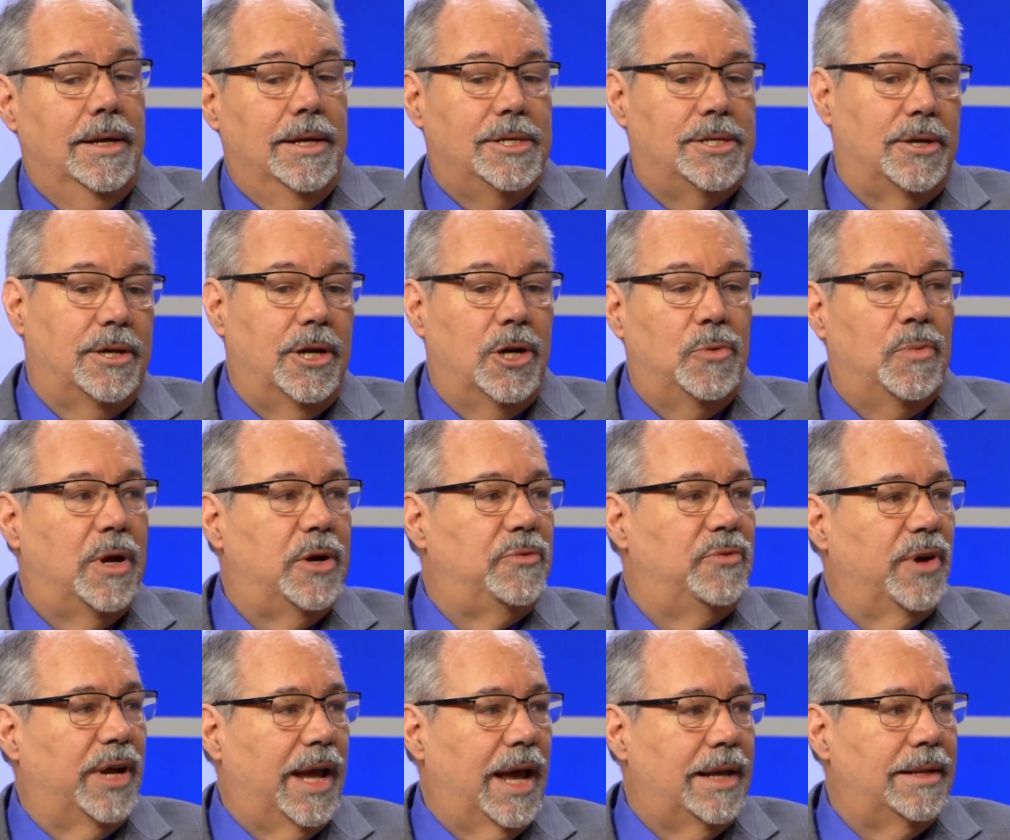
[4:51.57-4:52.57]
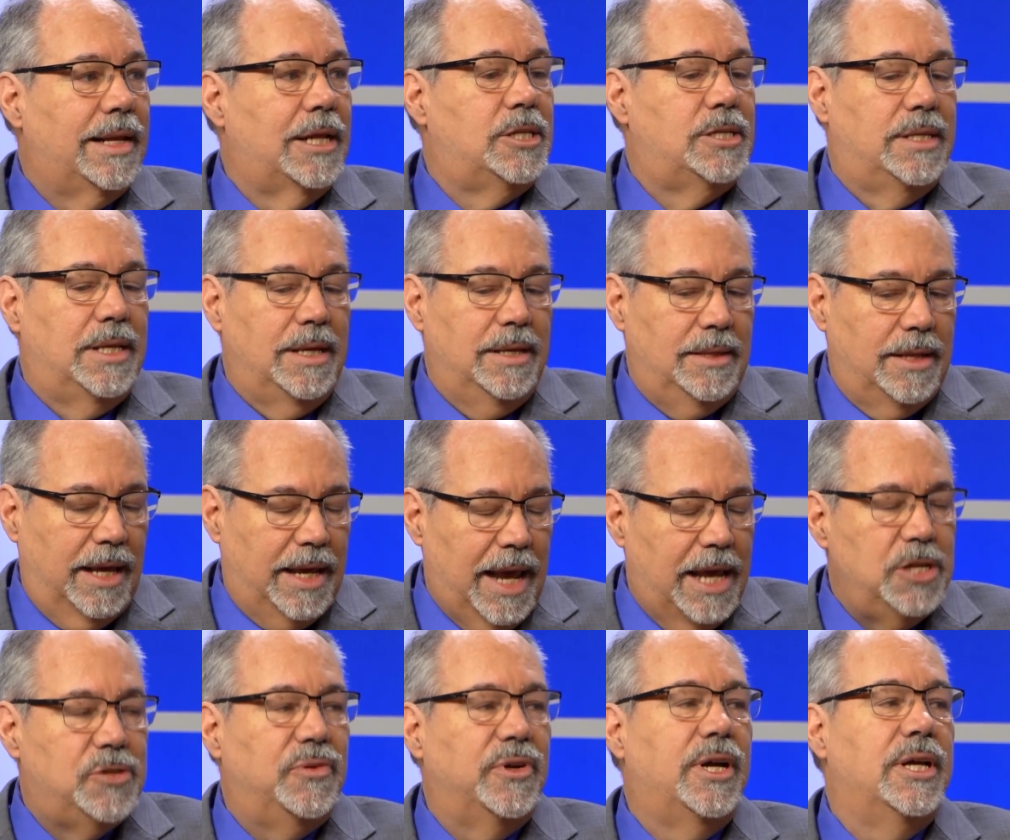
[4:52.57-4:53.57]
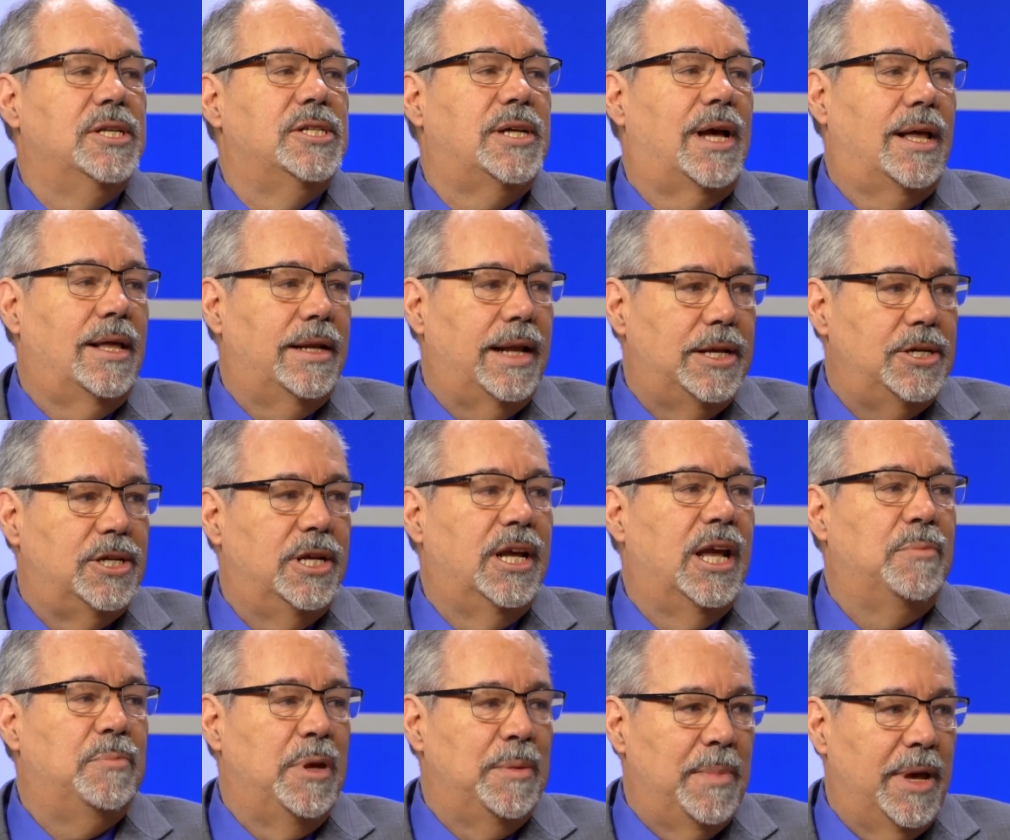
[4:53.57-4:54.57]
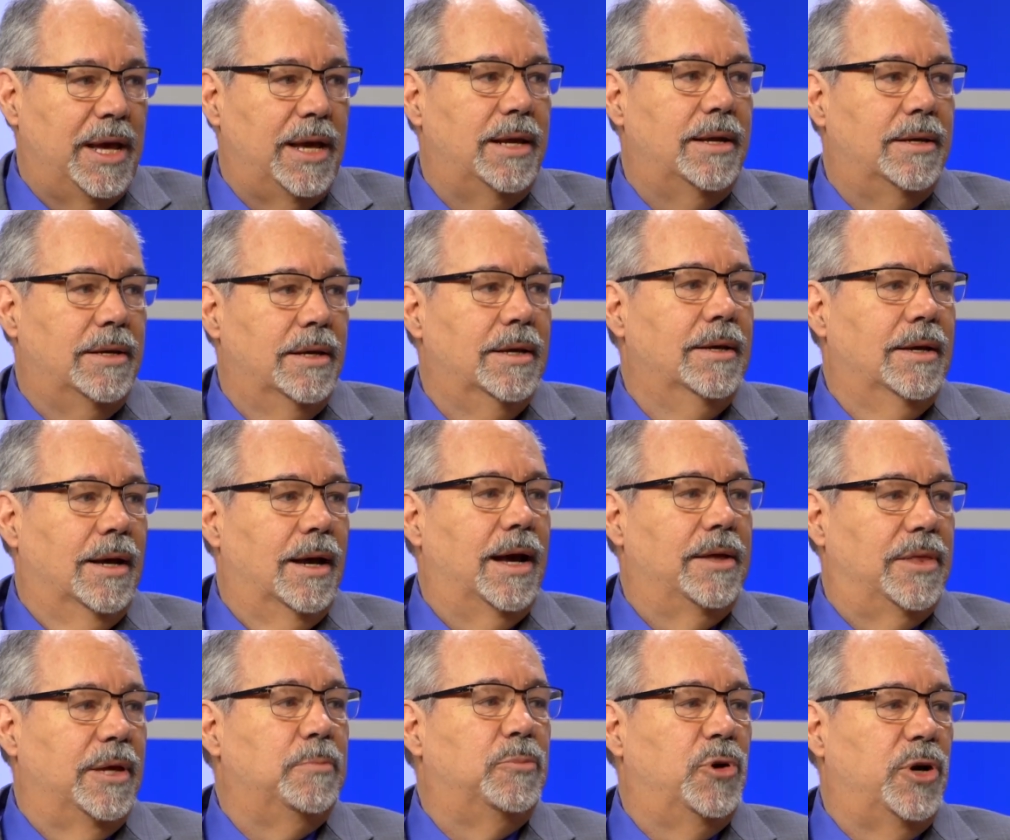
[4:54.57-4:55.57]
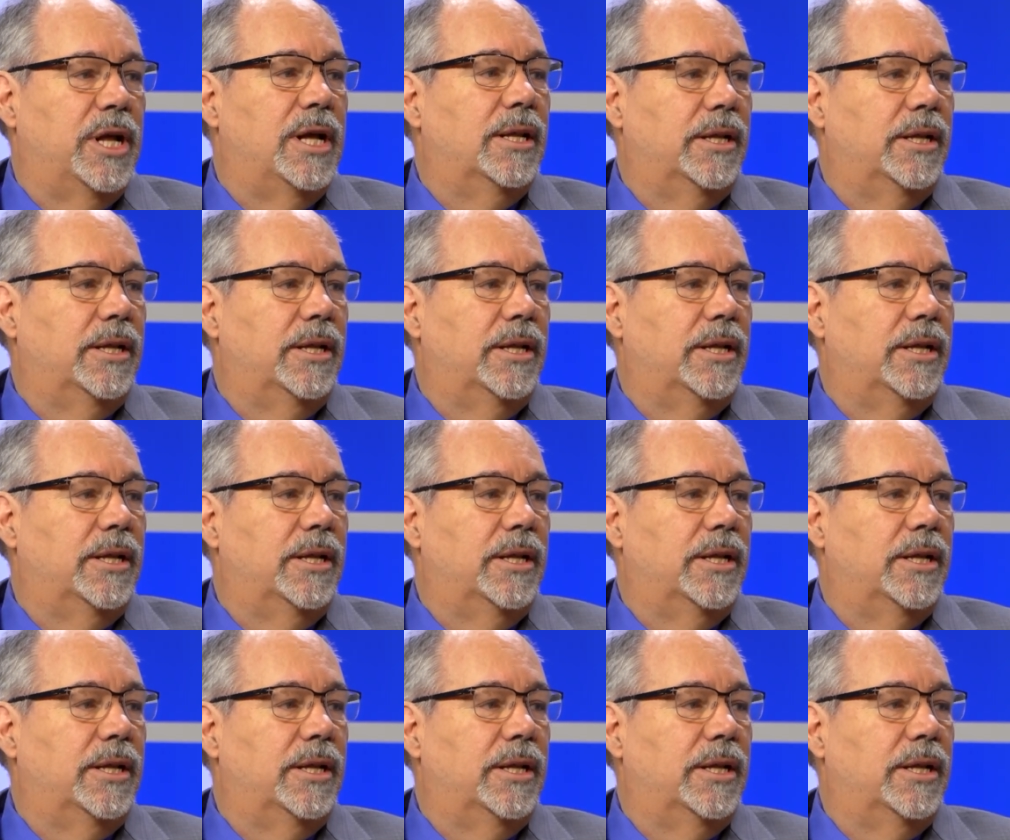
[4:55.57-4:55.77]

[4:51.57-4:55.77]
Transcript: So you don't want to forget. That's the case for consolidation can be made, I think, pretty